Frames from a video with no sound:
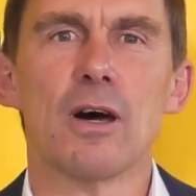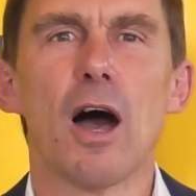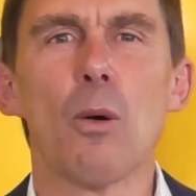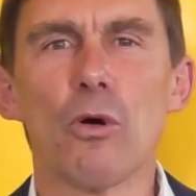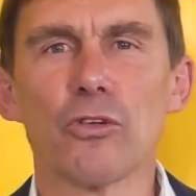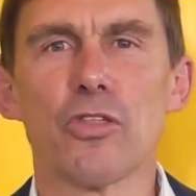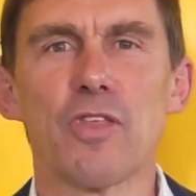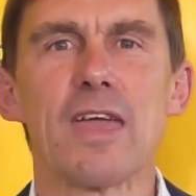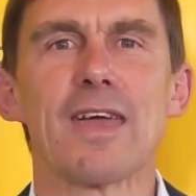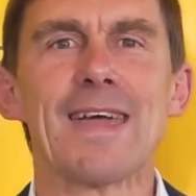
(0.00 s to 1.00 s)
I want to
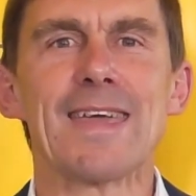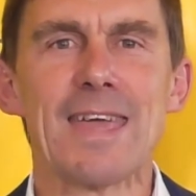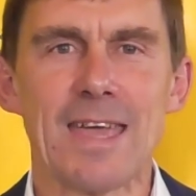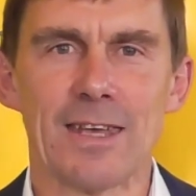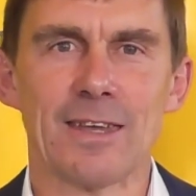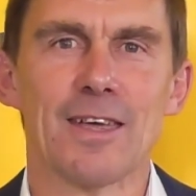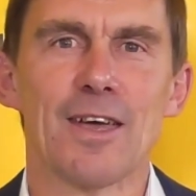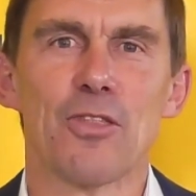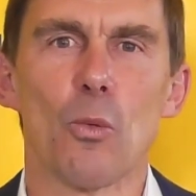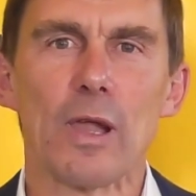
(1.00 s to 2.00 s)
thank again
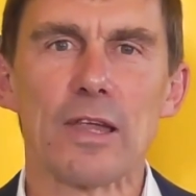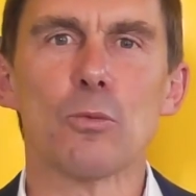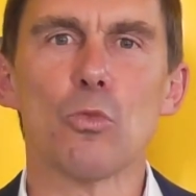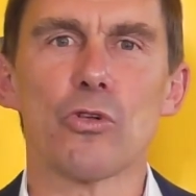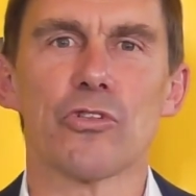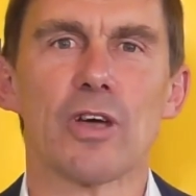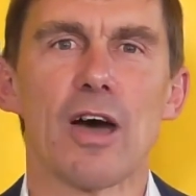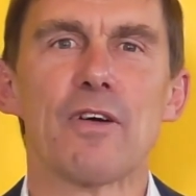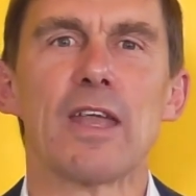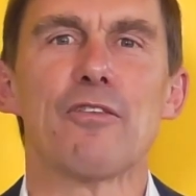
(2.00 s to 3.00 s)
the Wellington Water
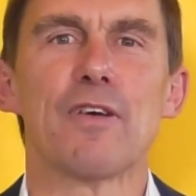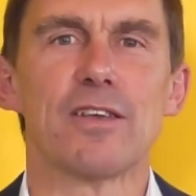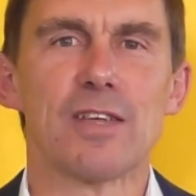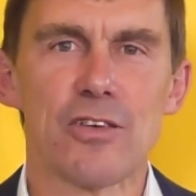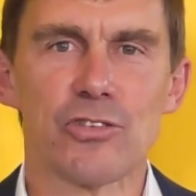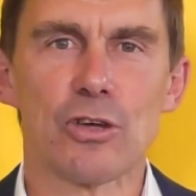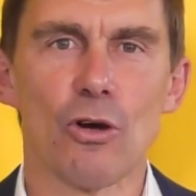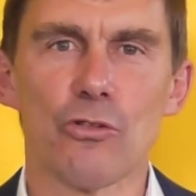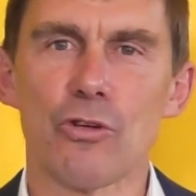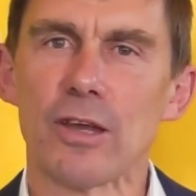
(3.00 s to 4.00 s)
staff and our fantastic
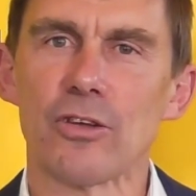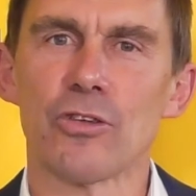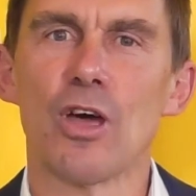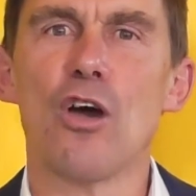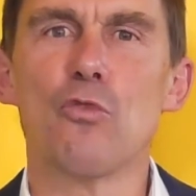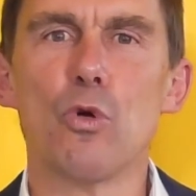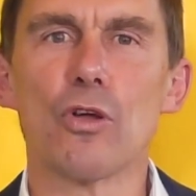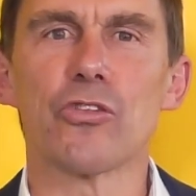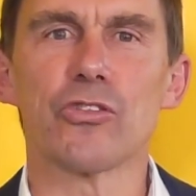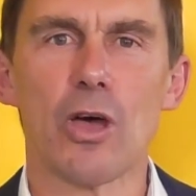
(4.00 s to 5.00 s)
contractors who've
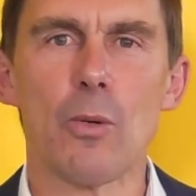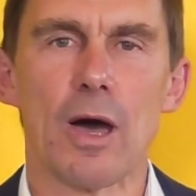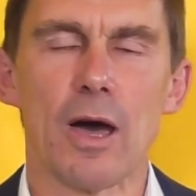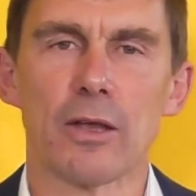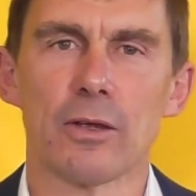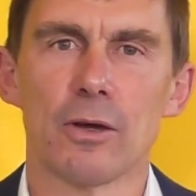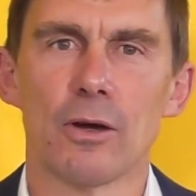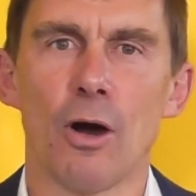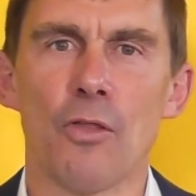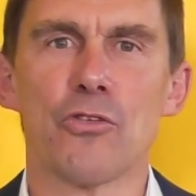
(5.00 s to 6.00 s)
worked so hard
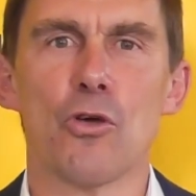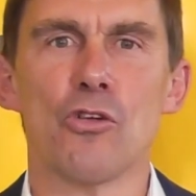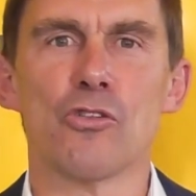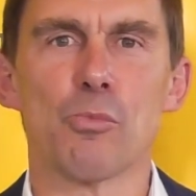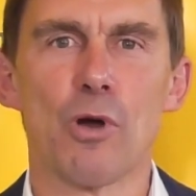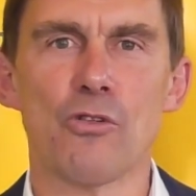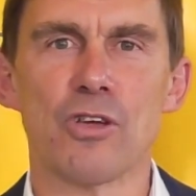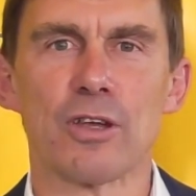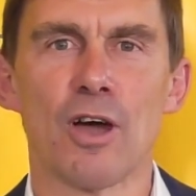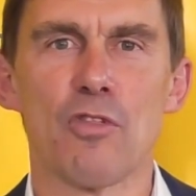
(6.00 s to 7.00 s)
on this urgent
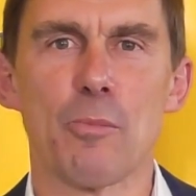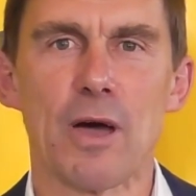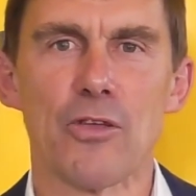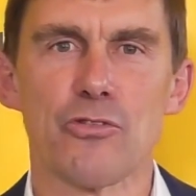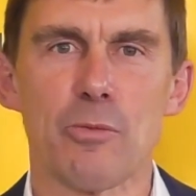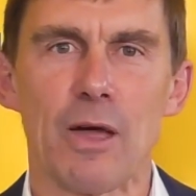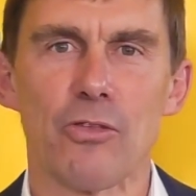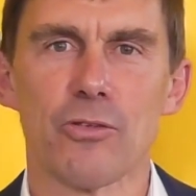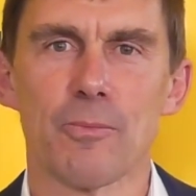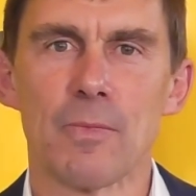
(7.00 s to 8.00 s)
project over the past 3 months.